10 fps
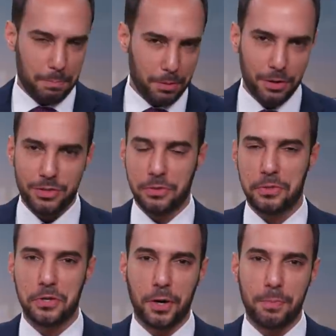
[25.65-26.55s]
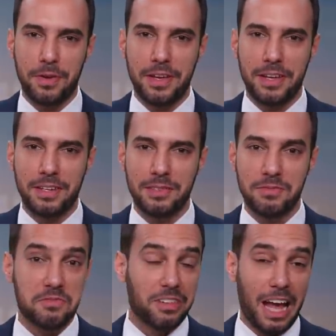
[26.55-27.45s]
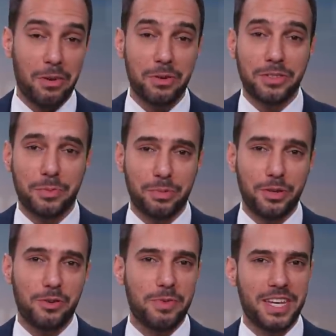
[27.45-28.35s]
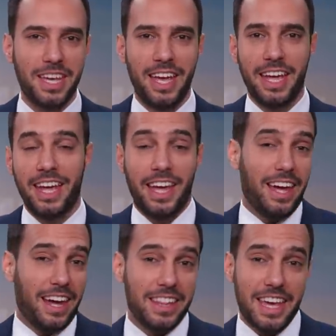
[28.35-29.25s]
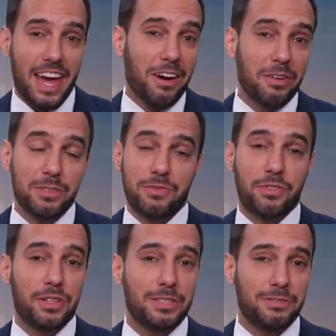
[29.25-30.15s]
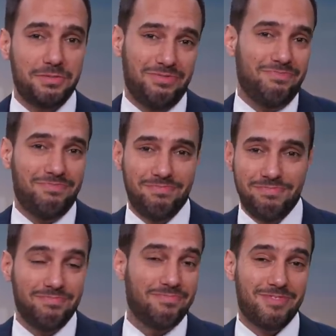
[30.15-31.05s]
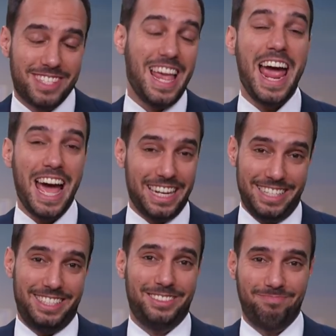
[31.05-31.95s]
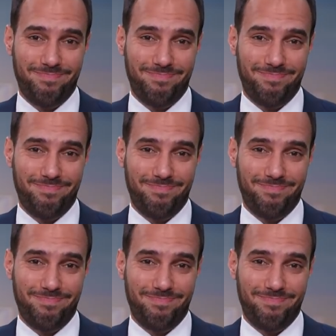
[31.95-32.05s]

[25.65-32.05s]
Birds are chirping, flowers are blooming, and the air is full of sand.